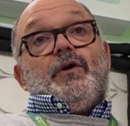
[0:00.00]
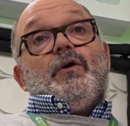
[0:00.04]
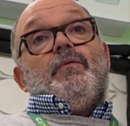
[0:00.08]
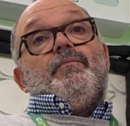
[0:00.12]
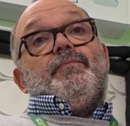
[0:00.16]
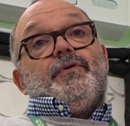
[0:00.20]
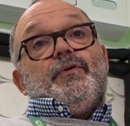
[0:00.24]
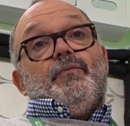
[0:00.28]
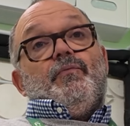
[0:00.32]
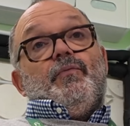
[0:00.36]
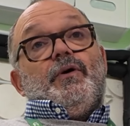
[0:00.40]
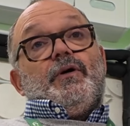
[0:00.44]

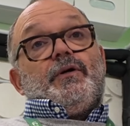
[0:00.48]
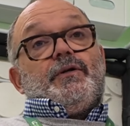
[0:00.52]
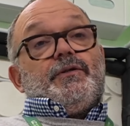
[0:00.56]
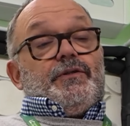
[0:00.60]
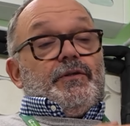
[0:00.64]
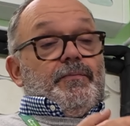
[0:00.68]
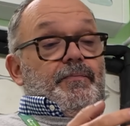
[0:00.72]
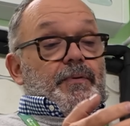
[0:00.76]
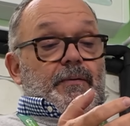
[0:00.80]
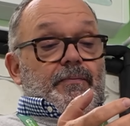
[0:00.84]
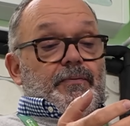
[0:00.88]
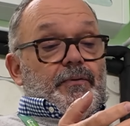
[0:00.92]
competent workers,
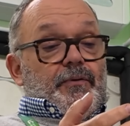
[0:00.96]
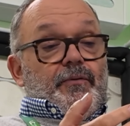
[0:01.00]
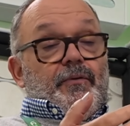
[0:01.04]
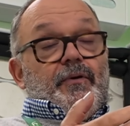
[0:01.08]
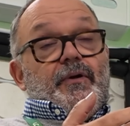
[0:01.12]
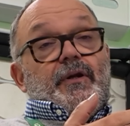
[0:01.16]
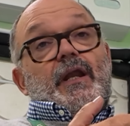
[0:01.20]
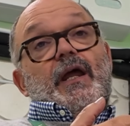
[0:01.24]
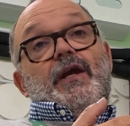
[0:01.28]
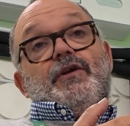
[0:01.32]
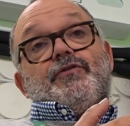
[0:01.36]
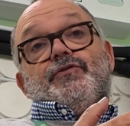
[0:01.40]
so people who are
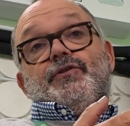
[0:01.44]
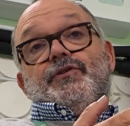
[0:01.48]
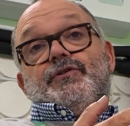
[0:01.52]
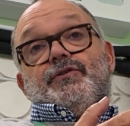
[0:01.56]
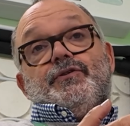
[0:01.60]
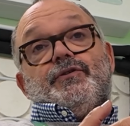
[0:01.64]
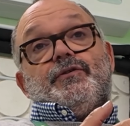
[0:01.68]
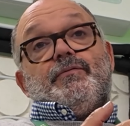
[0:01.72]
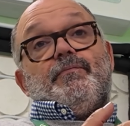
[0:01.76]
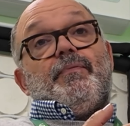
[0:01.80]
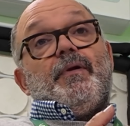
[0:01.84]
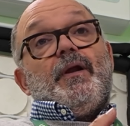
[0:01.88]

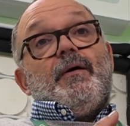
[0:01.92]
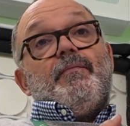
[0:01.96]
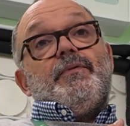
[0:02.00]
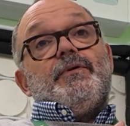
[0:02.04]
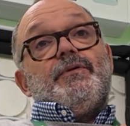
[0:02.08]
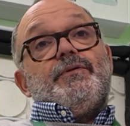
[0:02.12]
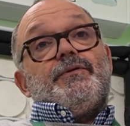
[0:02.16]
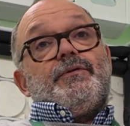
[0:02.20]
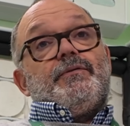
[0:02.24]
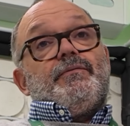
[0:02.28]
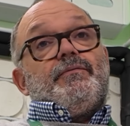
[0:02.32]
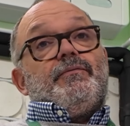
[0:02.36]
electricians and
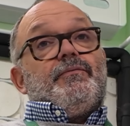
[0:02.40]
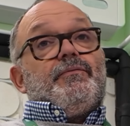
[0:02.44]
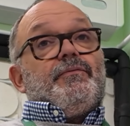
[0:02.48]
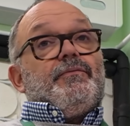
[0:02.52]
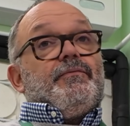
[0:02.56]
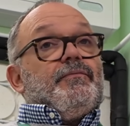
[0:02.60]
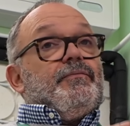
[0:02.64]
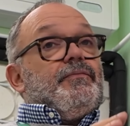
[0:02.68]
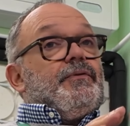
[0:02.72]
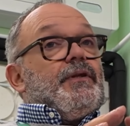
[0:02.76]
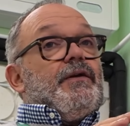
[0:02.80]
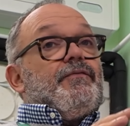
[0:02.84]
plumbers.
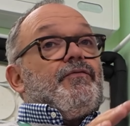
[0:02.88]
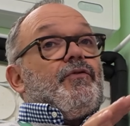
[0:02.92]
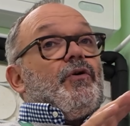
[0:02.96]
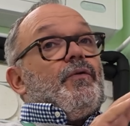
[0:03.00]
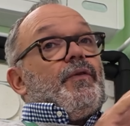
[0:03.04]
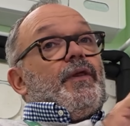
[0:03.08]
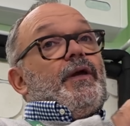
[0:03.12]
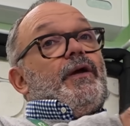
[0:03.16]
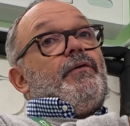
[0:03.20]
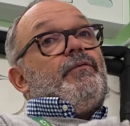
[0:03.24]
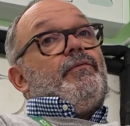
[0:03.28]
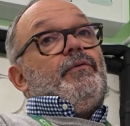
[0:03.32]
They've got
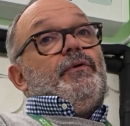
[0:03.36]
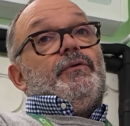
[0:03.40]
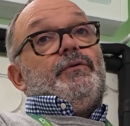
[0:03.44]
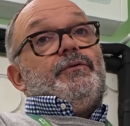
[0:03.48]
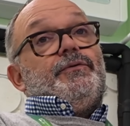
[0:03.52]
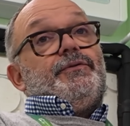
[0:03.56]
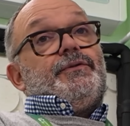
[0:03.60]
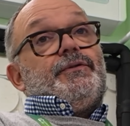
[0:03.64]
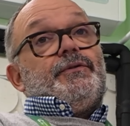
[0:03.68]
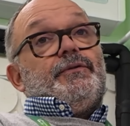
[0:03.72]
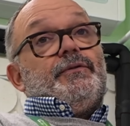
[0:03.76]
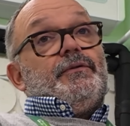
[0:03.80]
their
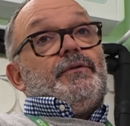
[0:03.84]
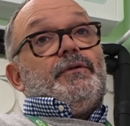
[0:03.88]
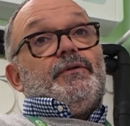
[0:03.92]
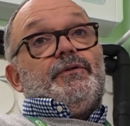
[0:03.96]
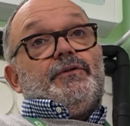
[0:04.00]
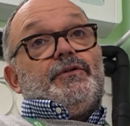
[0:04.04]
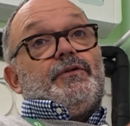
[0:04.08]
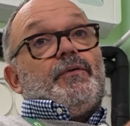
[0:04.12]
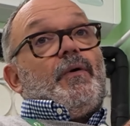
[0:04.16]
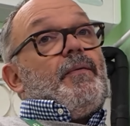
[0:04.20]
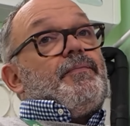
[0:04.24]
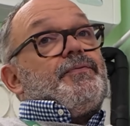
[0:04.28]
route
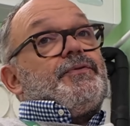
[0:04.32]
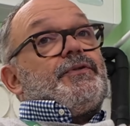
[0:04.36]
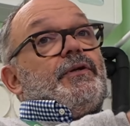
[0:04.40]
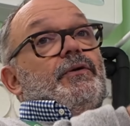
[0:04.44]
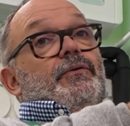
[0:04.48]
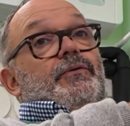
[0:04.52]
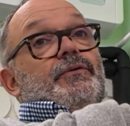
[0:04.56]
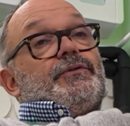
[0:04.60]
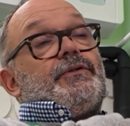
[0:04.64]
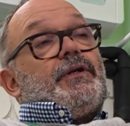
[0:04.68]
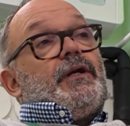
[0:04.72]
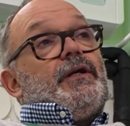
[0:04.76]
to
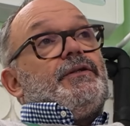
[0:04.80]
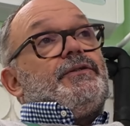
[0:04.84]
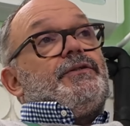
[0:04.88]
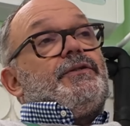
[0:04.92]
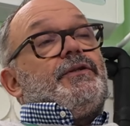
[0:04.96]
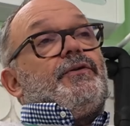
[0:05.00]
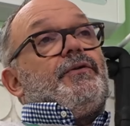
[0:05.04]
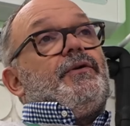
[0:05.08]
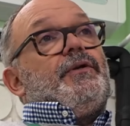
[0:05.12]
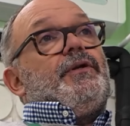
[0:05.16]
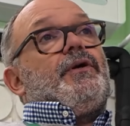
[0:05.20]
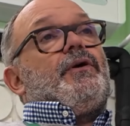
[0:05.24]
upskill to get into the
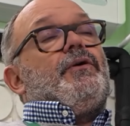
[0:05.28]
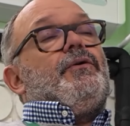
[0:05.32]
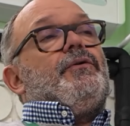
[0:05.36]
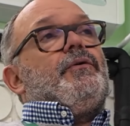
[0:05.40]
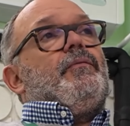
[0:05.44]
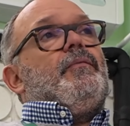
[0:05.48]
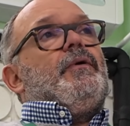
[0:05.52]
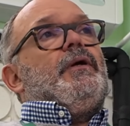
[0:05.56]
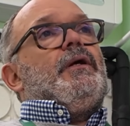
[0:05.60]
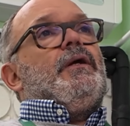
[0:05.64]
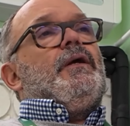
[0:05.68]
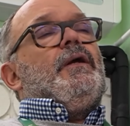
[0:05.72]
green
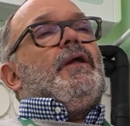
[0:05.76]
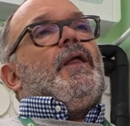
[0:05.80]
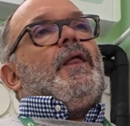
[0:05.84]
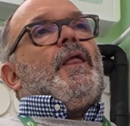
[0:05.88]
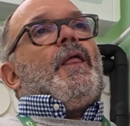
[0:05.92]
economy.